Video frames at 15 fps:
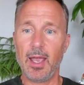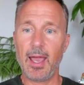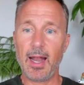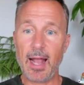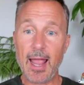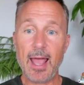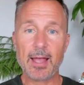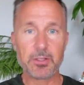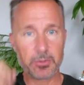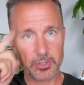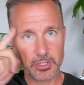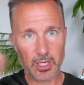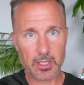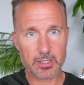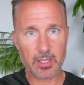And I had to
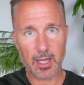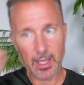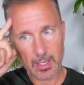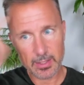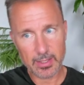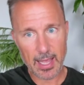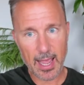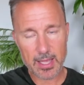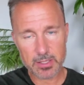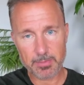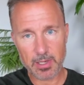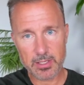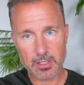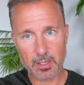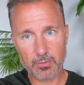adjust. I had to ask
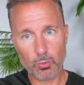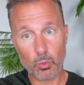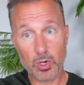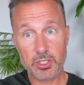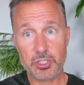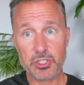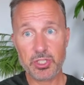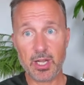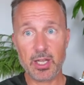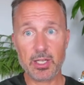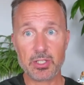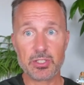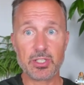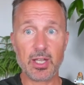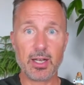myself, what's
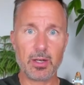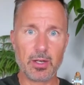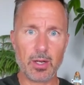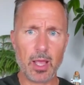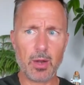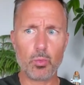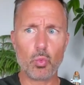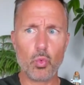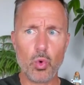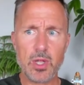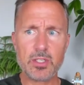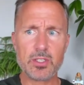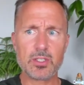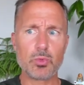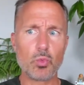changed, and
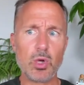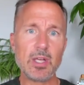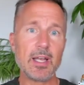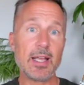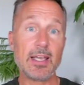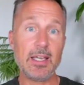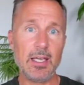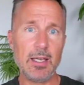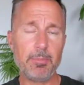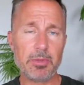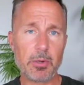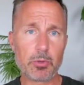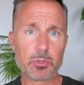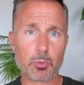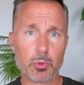what can I keep
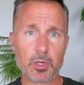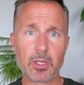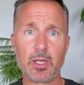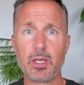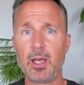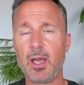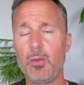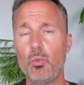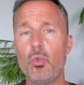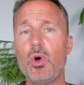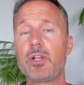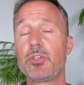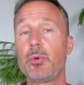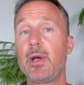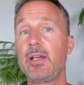that was working, and
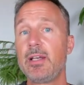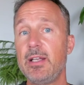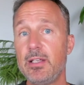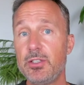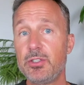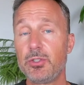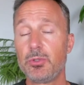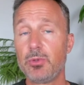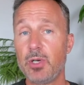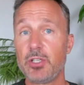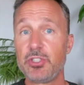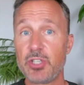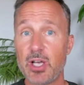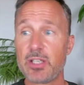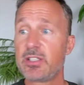what do I need to
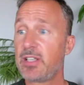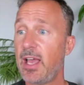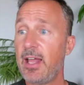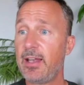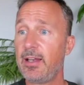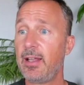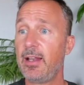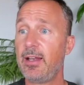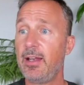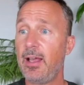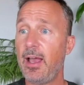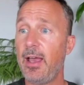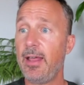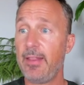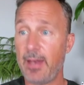adjust?
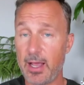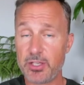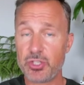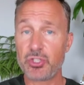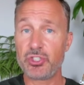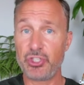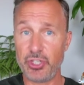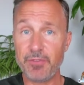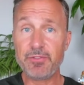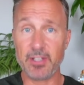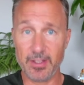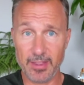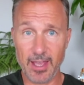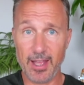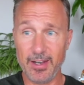And I
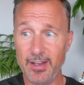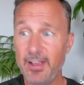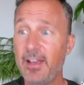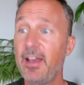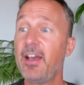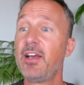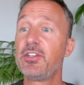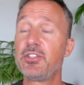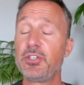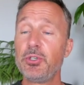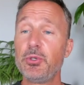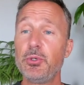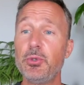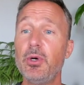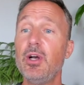shifted then
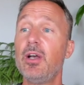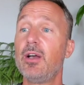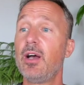to